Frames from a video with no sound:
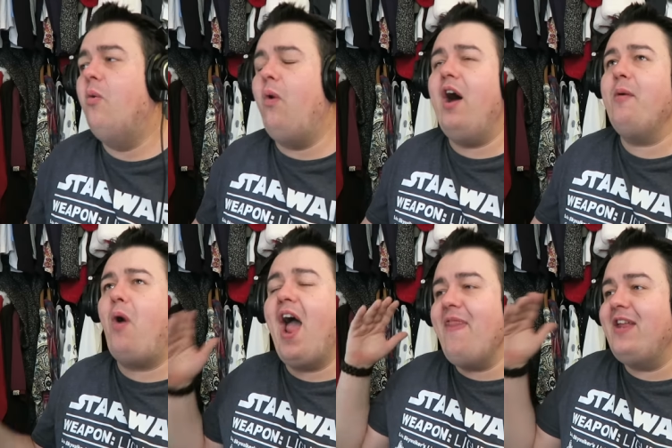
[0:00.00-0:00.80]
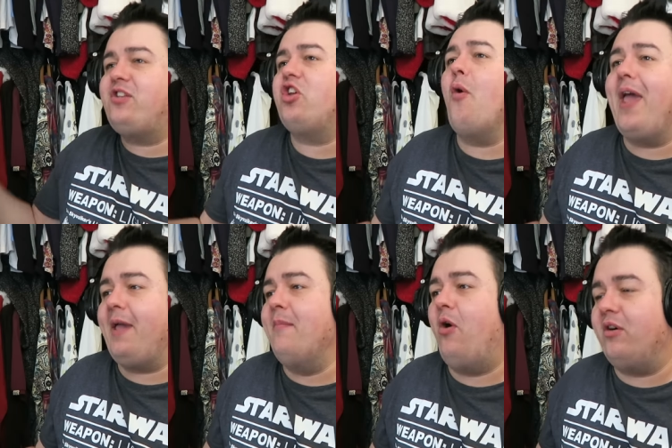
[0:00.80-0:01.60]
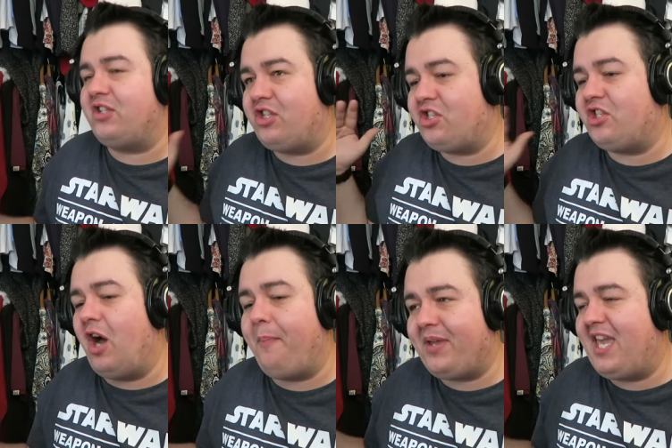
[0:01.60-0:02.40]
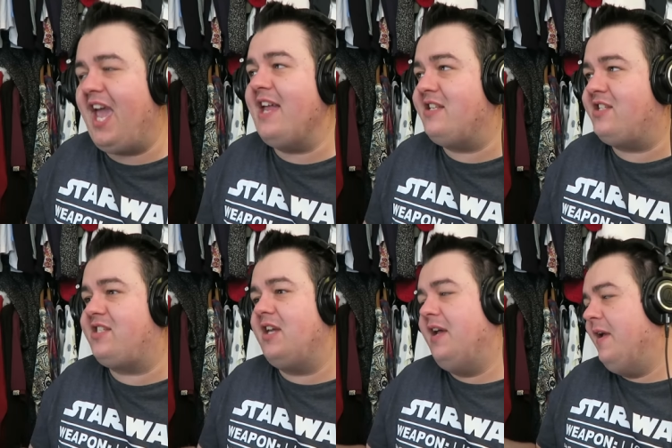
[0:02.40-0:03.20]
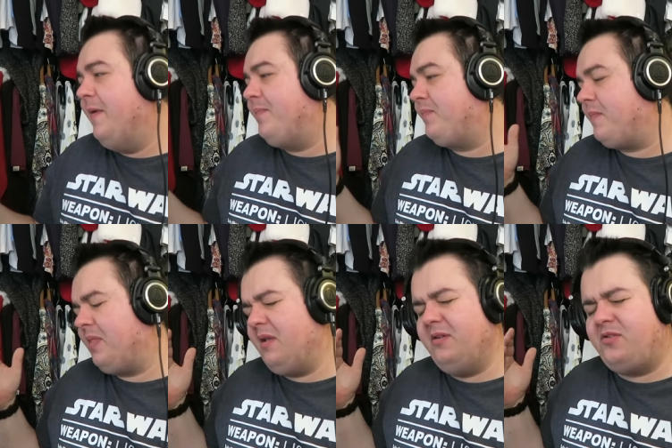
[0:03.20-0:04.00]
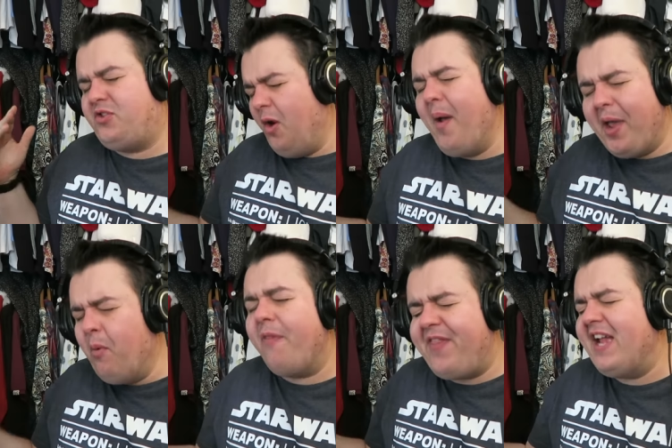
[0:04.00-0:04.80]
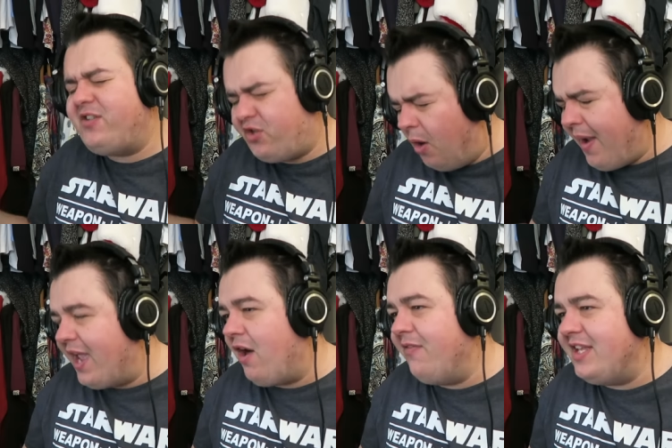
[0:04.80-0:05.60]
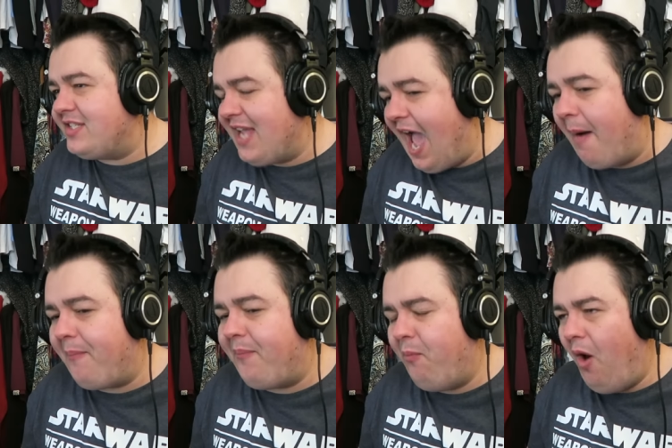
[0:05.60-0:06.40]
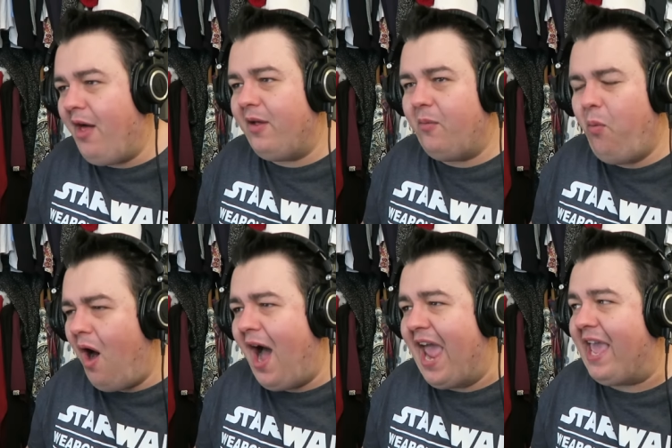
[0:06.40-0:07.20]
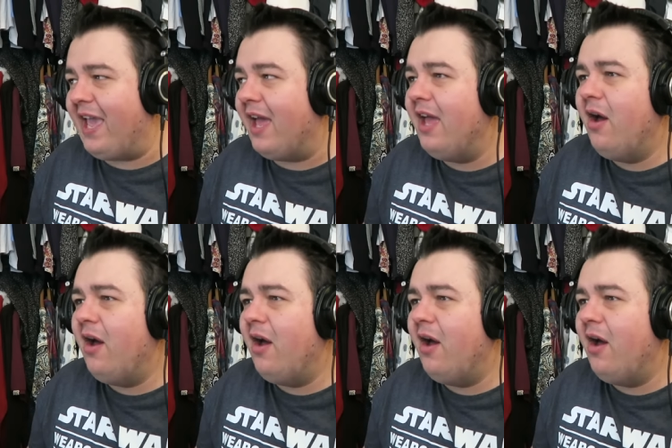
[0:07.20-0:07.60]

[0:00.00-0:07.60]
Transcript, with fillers: Why? Why aren't they doing more to stop kids doing what they're doing on this app? What? Why?